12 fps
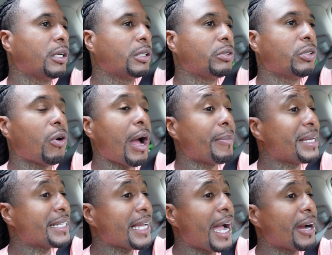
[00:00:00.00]
You know, I
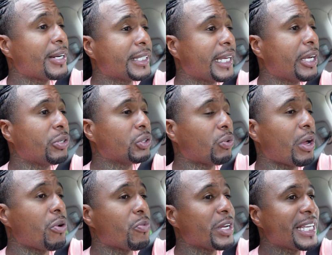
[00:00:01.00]
be tired as hell, so I
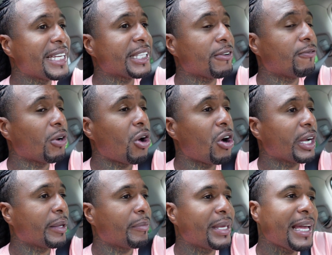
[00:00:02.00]
don't really get to
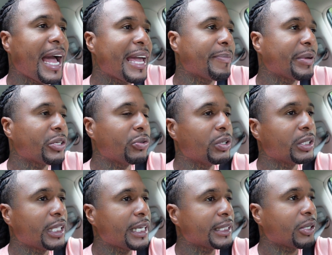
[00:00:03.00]
vlog and be hype and do the
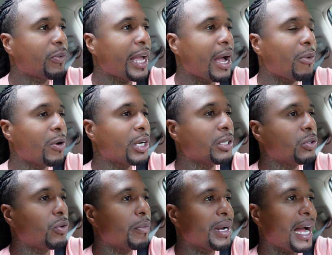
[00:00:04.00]
things the way I want to
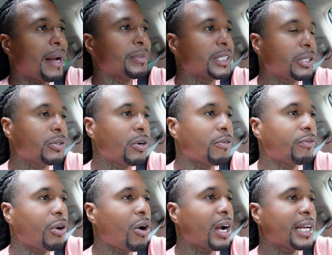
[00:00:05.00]
do it, but I'm still gonna
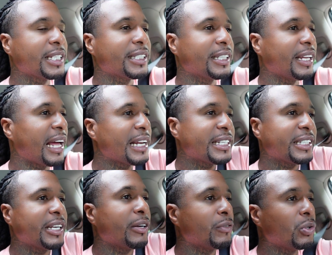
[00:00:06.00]
vlog. I just
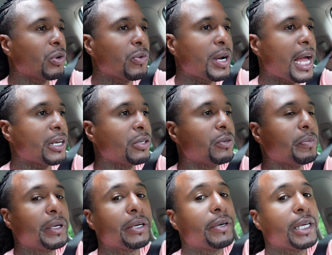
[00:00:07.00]
love doing what I do,
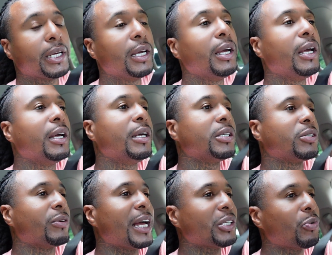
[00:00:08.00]
period.
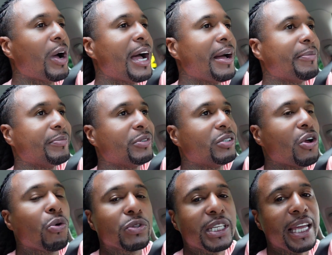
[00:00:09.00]
So that's why I
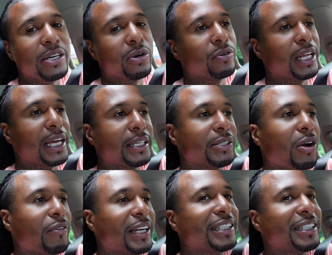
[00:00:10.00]
don't take no days off.